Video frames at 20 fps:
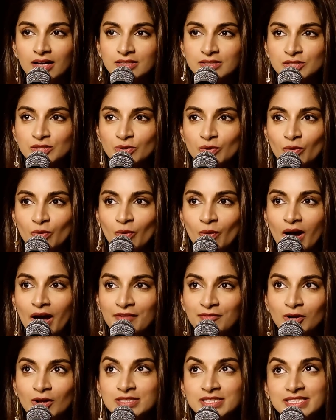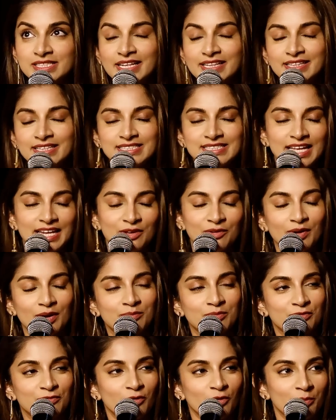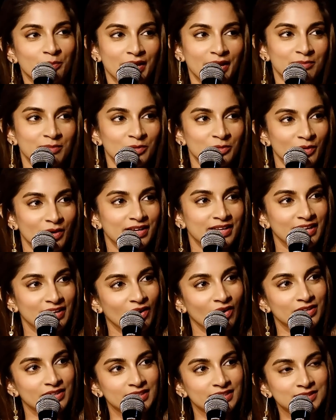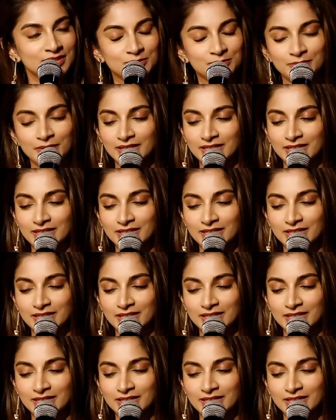So I've not said this anywhere before, but I've been working on it,